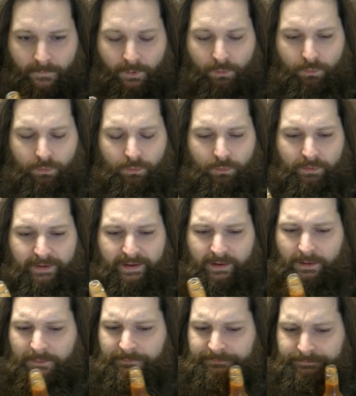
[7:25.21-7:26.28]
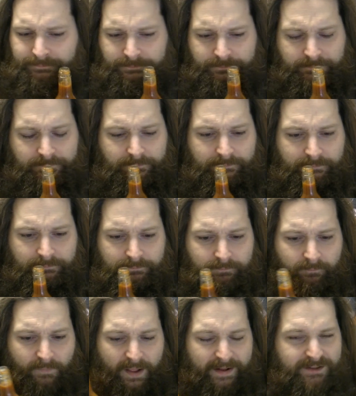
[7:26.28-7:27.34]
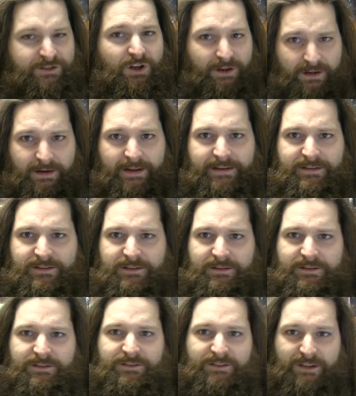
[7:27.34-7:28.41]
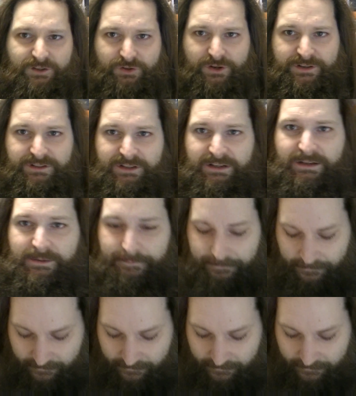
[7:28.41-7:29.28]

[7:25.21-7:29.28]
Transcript: Ooh, yeah. It's got a nice citrusy...